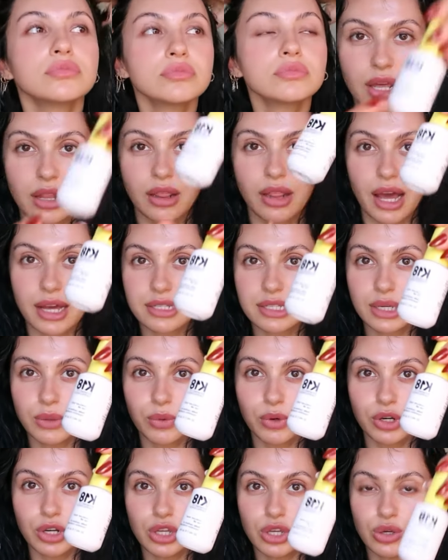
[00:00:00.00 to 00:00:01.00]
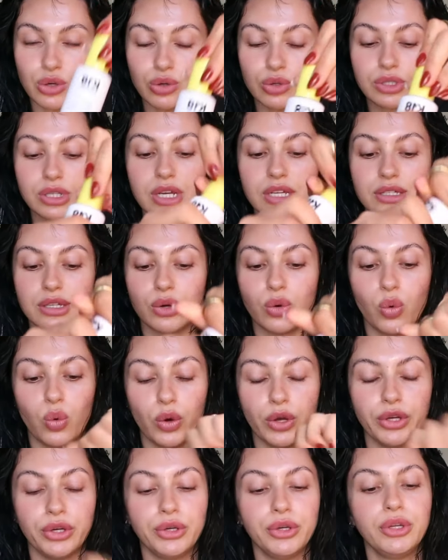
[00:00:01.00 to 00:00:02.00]
And the last thing we're gonna use is an
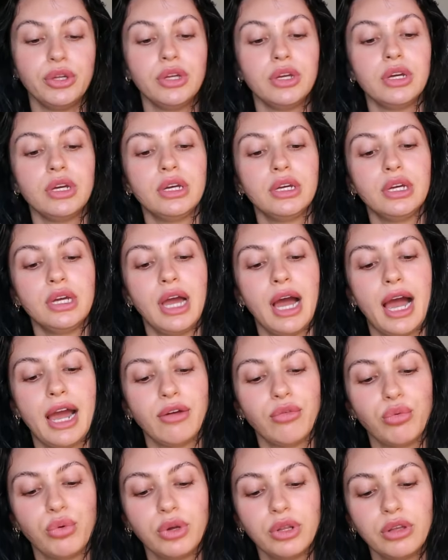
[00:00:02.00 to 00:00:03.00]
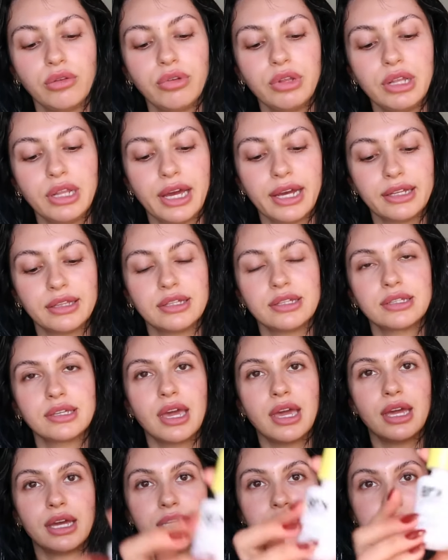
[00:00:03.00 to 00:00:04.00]
oil. I really like this
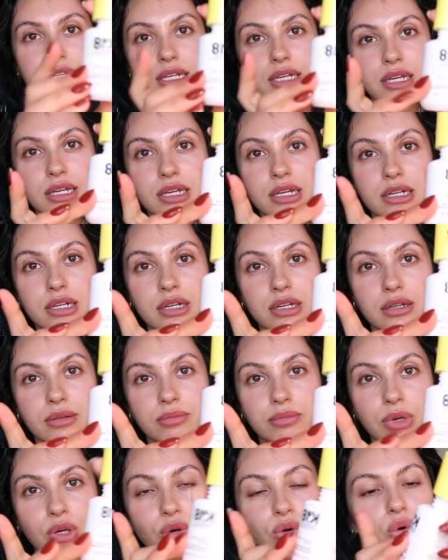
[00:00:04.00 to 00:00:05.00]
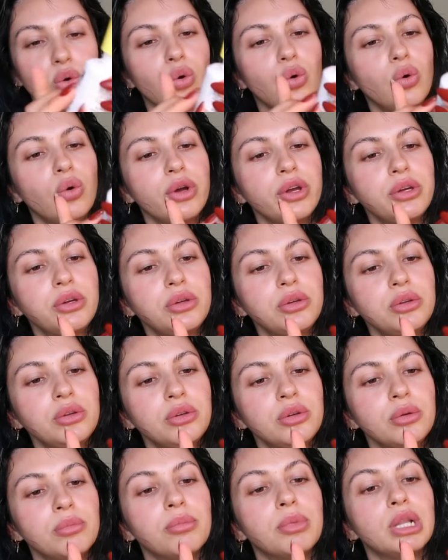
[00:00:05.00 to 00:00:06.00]
K18 Miracle Oil
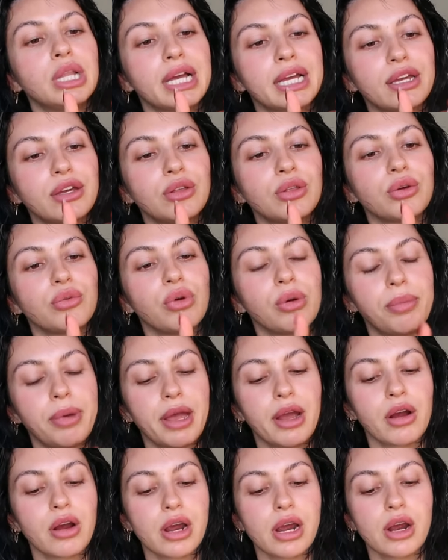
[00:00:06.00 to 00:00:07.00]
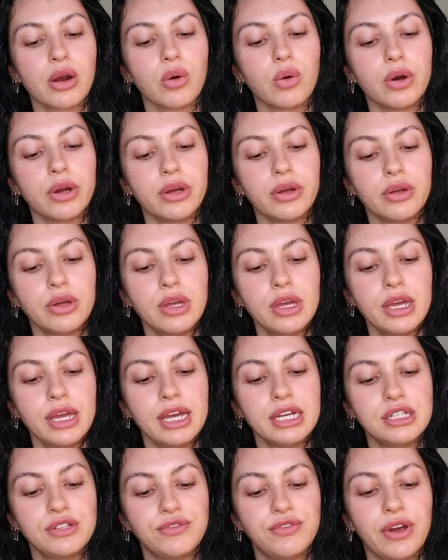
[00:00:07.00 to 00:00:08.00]
Molecular Repair Hair Oil.
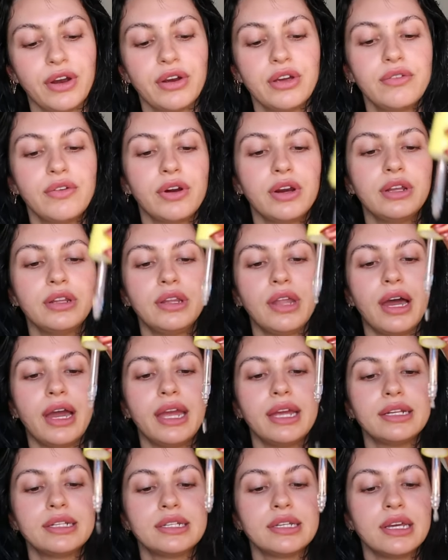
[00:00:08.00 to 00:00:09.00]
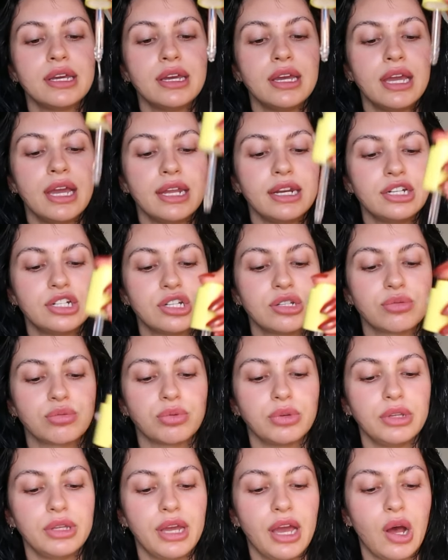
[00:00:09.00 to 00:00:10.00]
It's very light, and it just
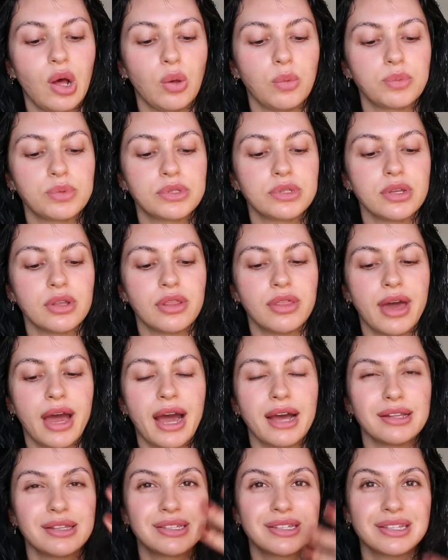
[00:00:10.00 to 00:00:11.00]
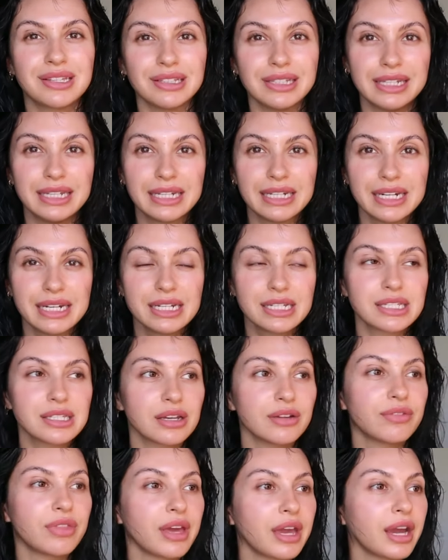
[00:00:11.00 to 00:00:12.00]
really helps that sleekness
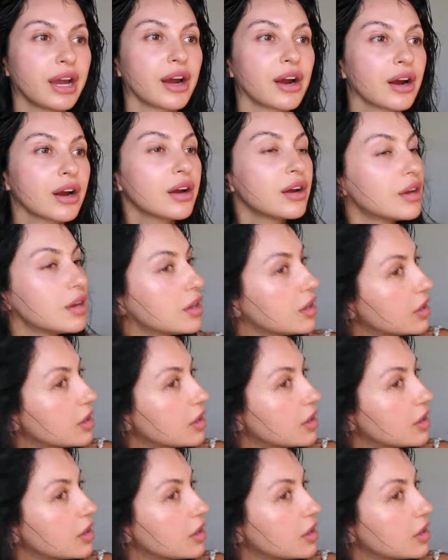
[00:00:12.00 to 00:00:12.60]
of the hair